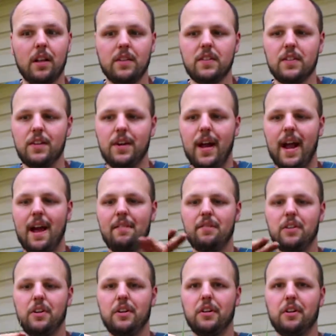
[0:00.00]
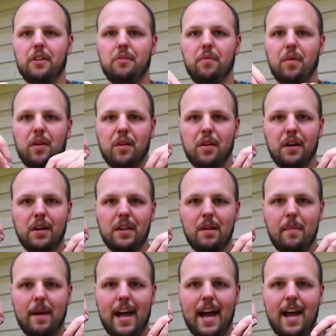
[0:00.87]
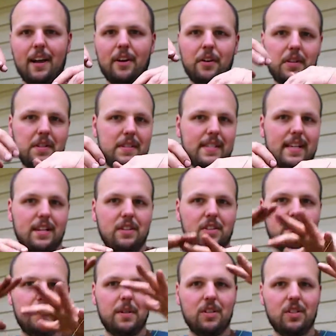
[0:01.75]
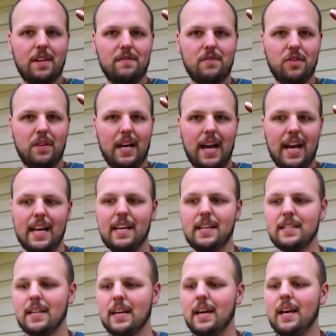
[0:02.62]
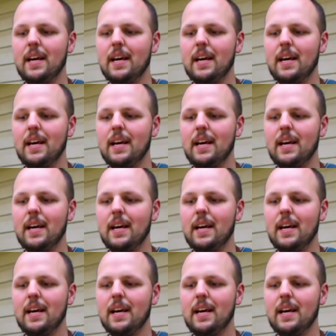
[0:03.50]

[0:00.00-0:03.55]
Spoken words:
So you have your thriller in the back or the center, which gives you the height,